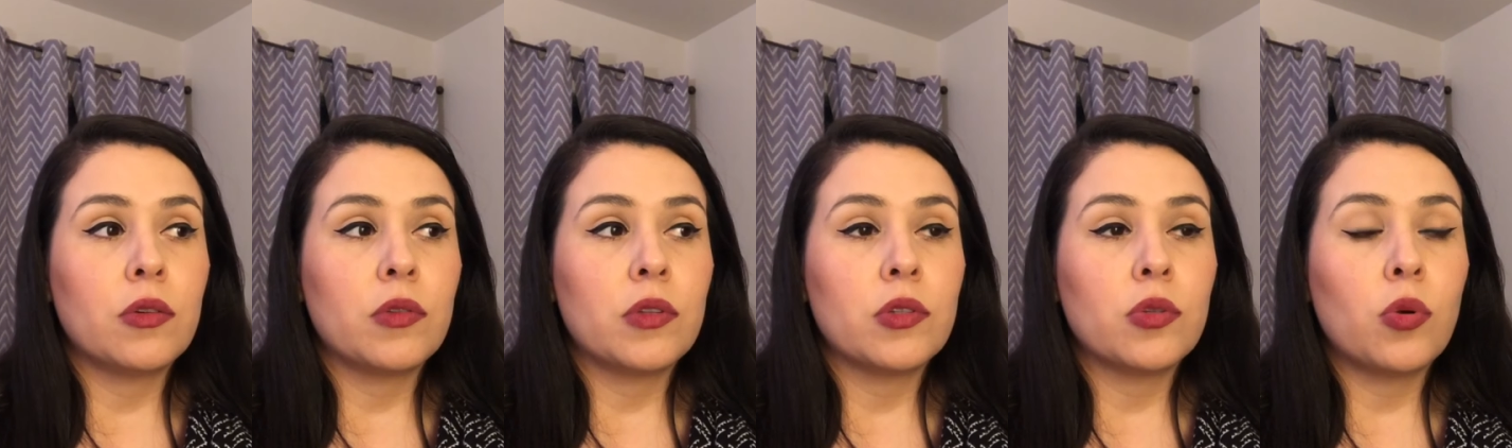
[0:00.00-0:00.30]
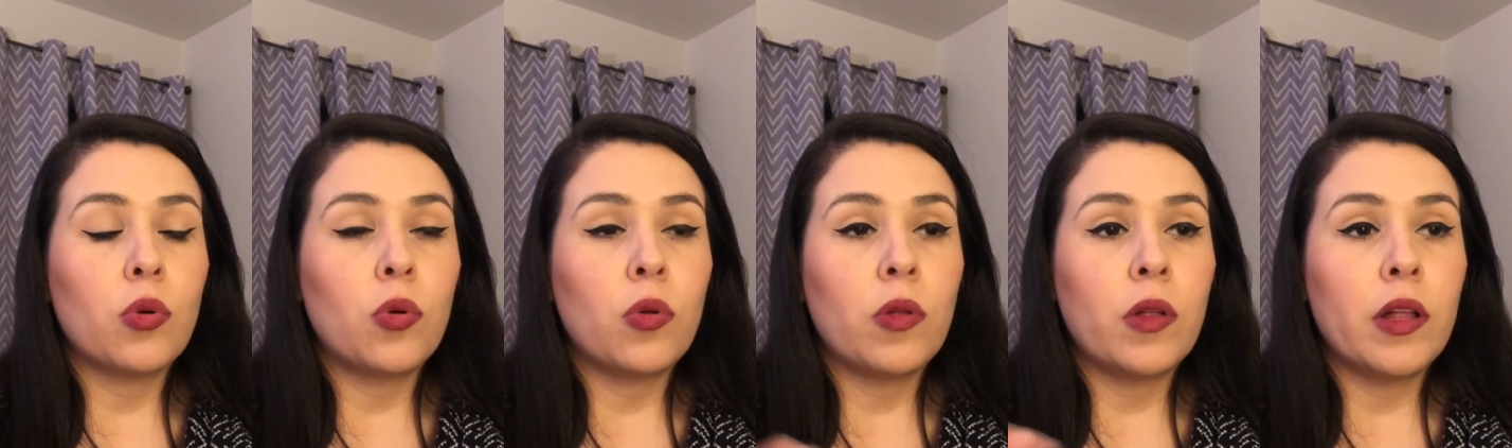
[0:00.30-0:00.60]
this
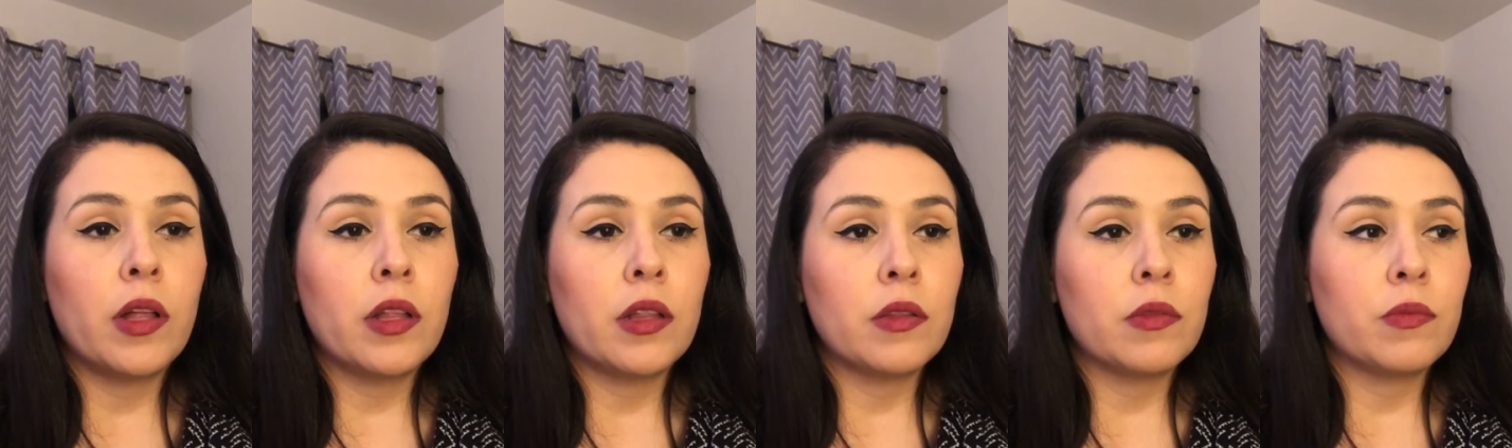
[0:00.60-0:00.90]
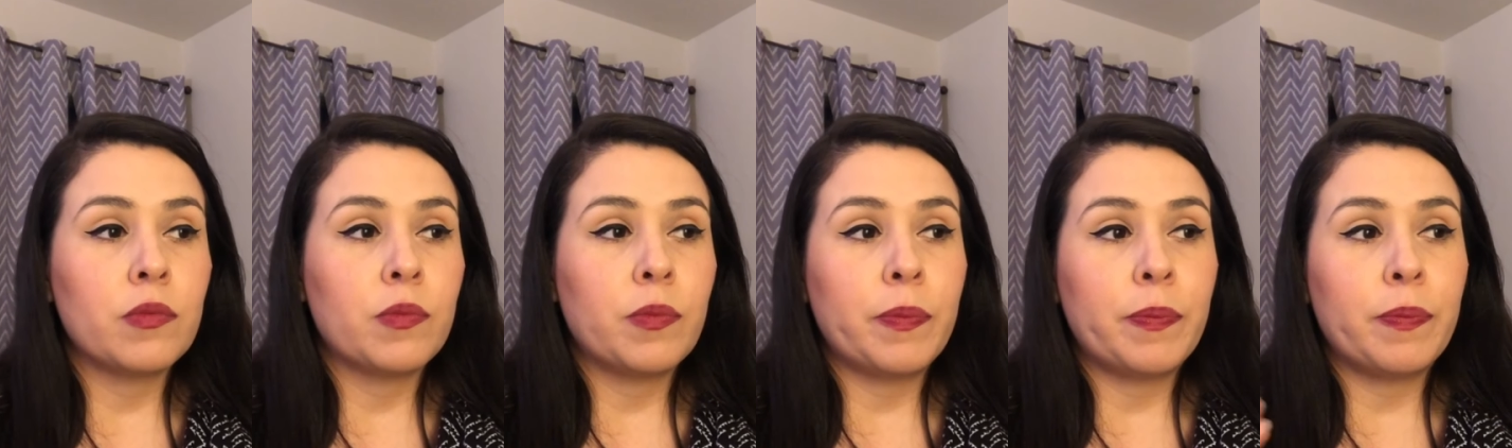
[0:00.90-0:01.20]
whole
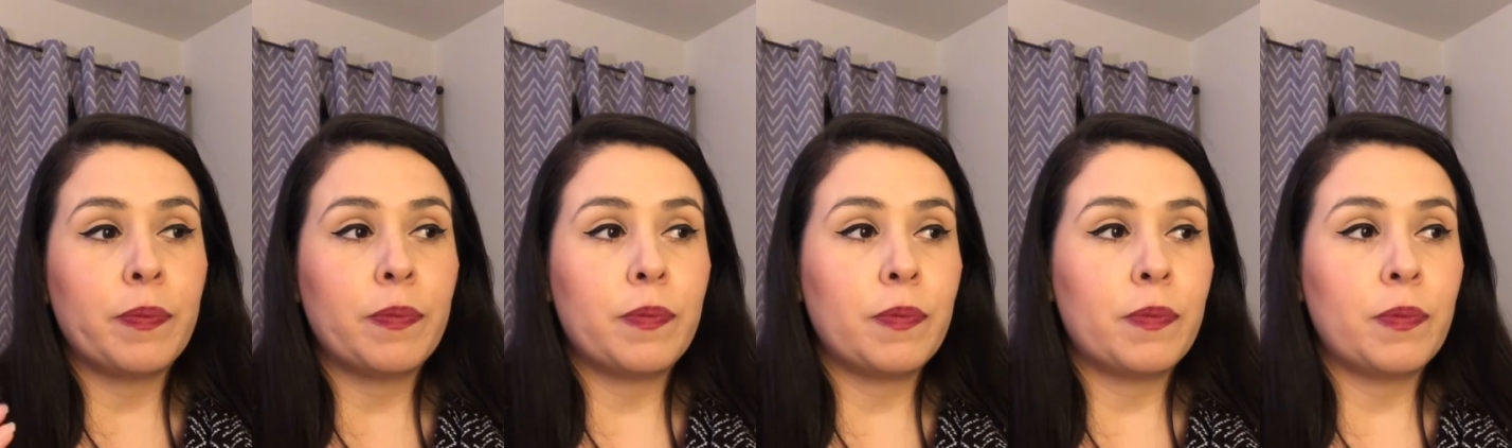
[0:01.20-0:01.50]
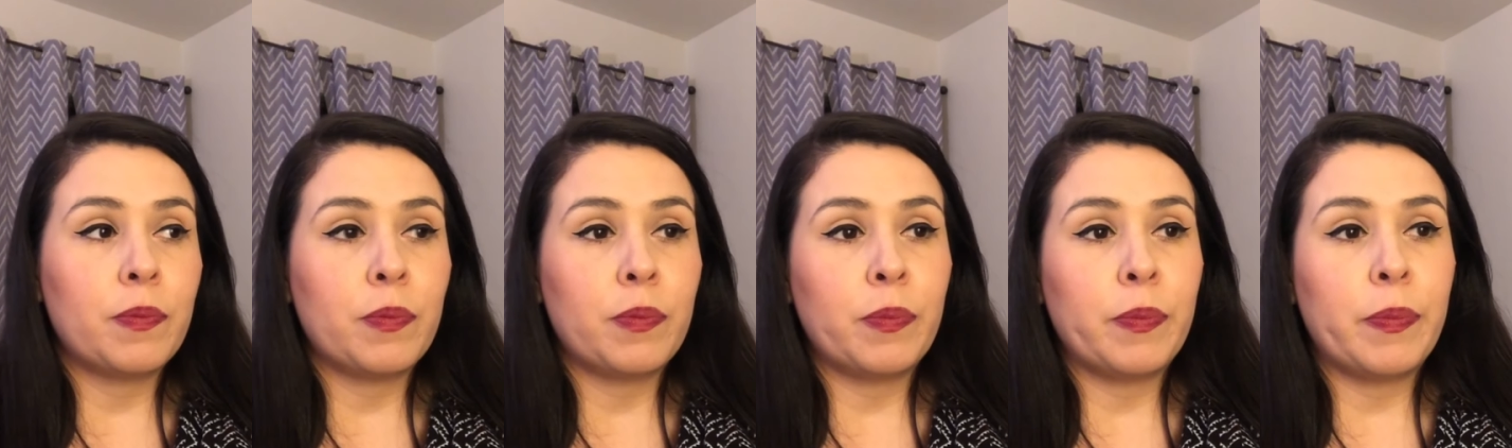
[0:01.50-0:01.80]

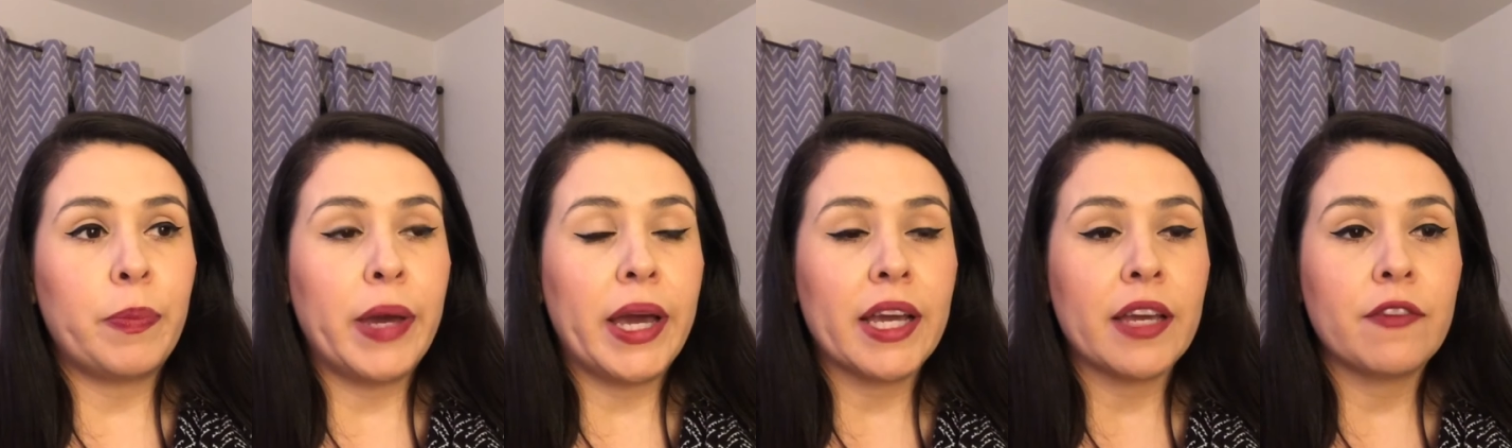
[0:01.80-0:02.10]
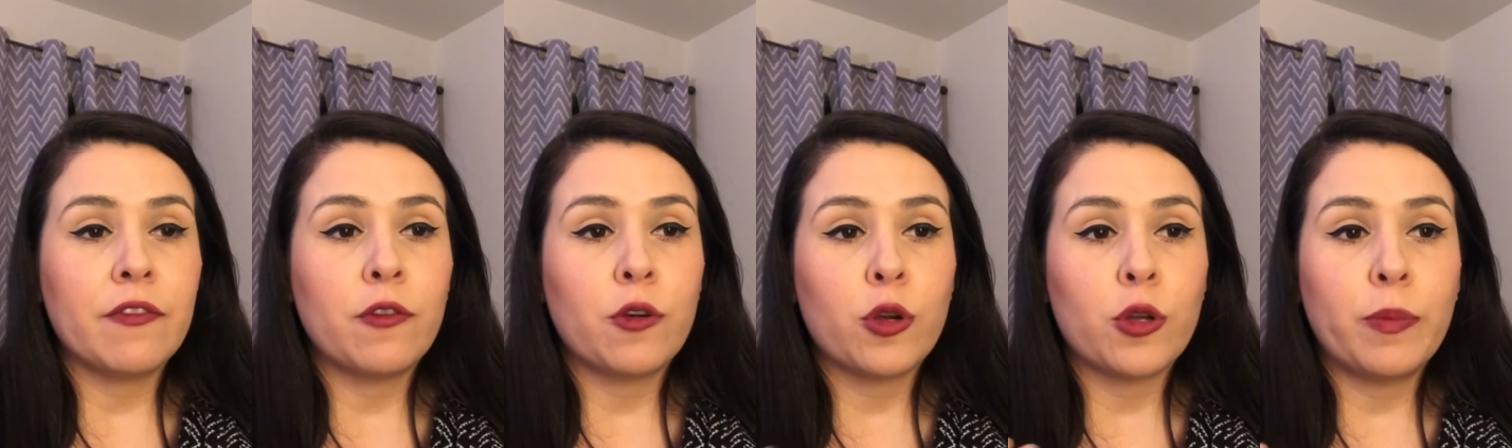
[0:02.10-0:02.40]
back
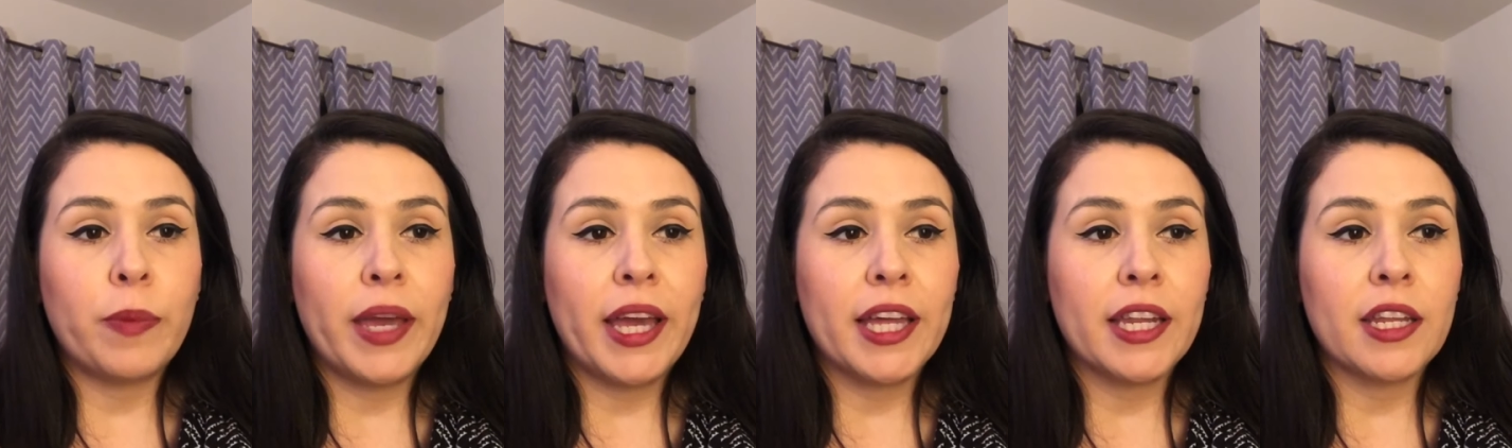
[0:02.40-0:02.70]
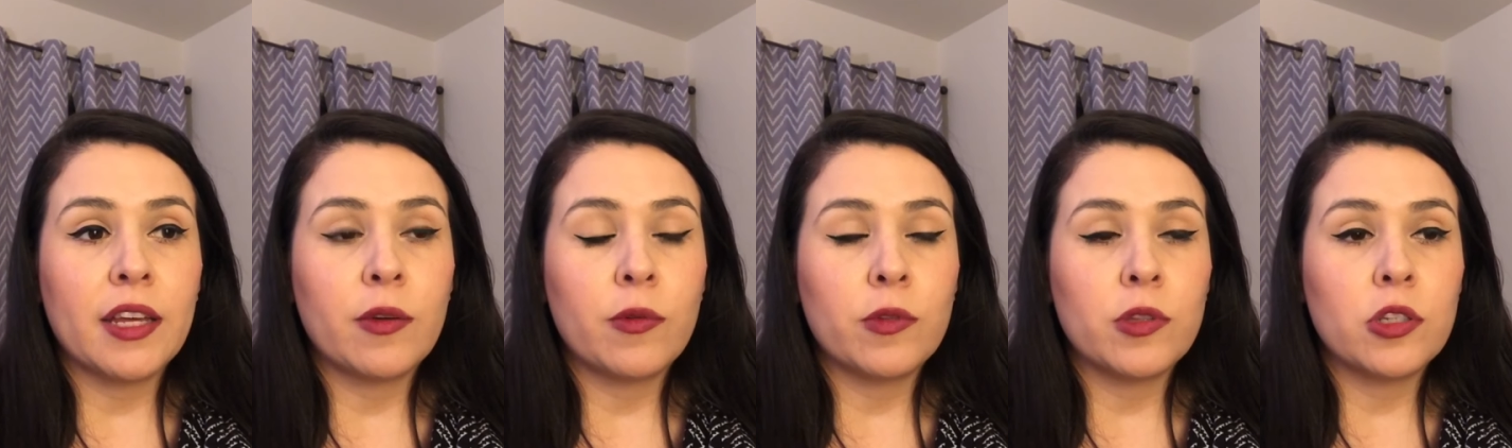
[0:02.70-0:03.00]
and forth
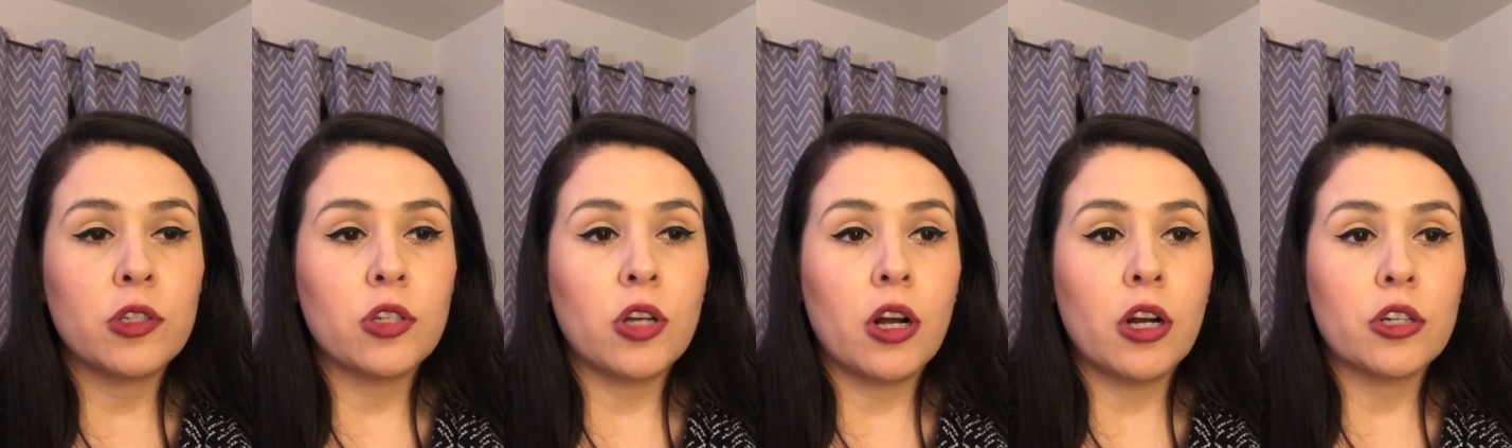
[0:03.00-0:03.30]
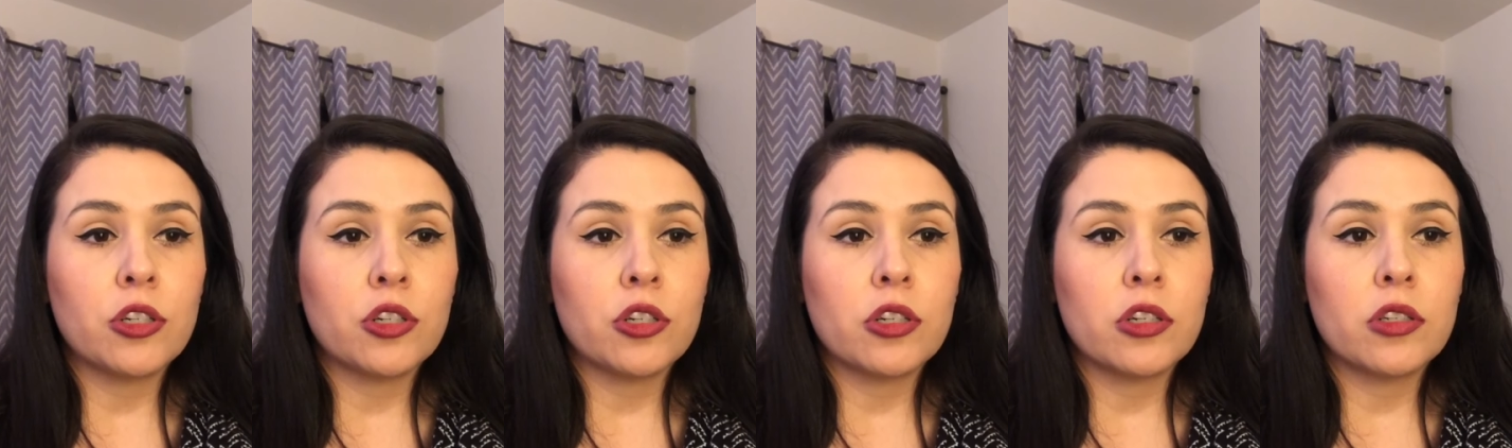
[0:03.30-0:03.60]
panic with the
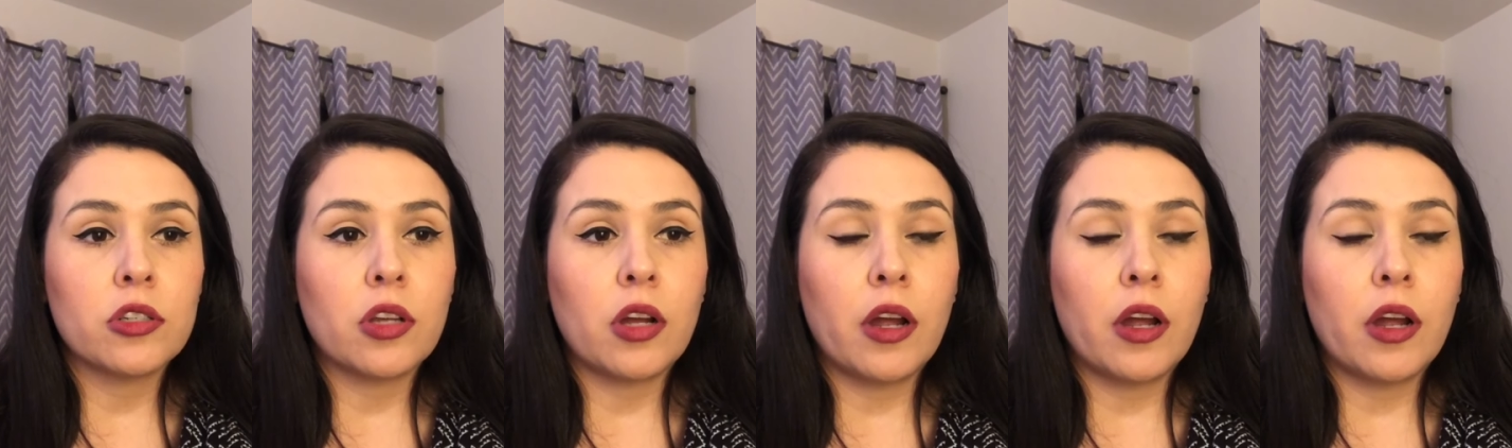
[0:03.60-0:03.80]
doctors.